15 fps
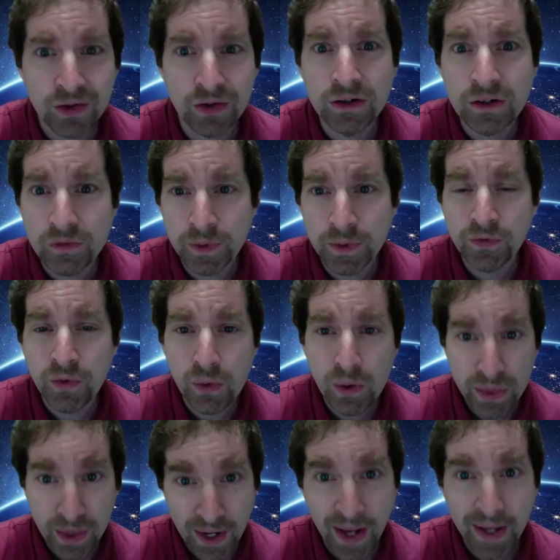heard of before,
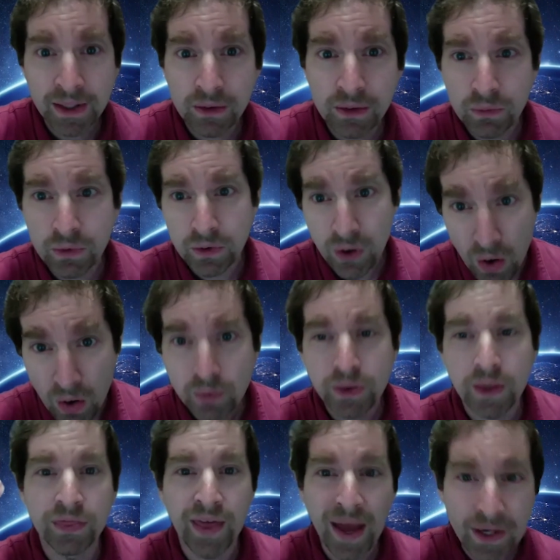then I can know
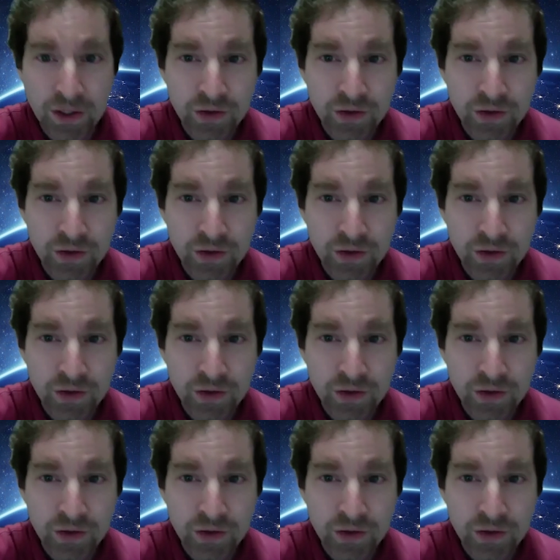that that